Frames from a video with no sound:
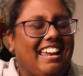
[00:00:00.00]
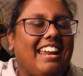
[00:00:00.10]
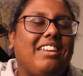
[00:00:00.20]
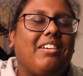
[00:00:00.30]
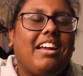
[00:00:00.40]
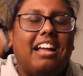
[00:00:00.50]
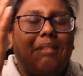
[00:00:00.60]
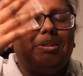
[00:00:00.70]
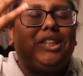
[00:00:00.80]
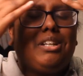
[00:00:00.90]
anyway,
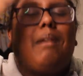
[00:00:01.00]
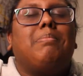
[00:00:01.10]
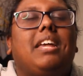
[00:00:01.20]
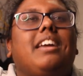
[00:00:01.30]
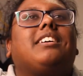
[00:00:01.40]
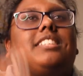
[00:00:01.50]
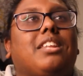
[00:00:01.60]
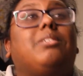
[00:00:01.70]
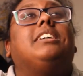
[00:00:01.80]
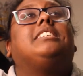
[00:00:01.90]
I'm gonna stop here because
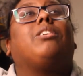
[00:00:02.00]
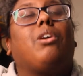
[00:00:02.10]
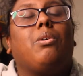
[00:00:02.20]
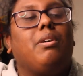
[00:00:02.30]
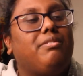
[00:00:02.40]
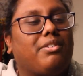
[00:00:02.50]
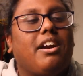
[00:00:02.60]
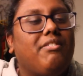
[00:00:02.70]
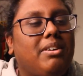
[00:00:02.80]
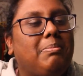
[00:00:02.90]
otherwise I'll go on
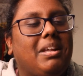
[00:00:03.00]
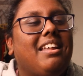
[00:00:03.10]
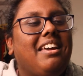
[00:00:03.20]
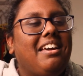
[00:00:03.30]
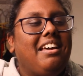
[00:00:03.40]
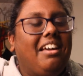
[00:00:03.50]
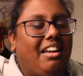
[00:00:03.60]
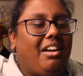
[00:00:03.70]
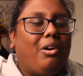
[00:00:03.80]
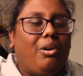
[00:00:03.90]
forever. But,
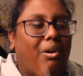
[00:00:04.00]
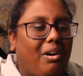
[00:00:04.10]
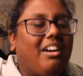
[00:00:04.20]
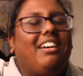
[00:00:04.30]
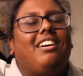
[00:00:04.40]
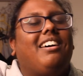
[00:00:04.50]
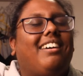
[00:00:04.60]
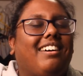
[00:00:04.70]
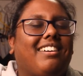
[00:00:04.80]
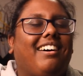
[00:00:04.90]
whew,
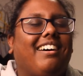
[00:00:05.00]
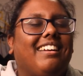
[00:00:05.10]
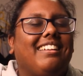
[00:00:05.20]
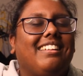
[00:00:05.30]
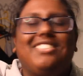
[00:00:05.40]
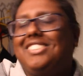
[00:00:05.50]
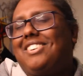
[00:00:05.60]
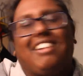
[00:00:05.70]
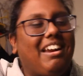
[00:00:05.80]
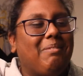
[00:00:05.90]
oh god that was a
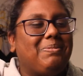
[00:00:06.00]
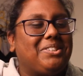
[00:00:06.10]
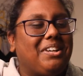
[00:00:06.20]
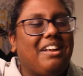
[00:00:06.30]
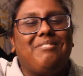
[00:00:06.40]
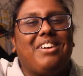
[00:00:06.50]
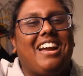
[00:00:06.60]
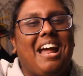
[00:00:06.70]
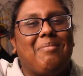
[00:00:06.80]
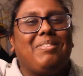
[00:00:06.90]
great episode. I'm very
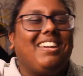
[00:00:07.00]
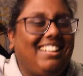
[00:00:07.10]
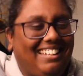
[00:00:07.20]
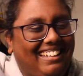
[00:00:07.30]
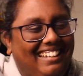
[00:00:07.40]
happy. so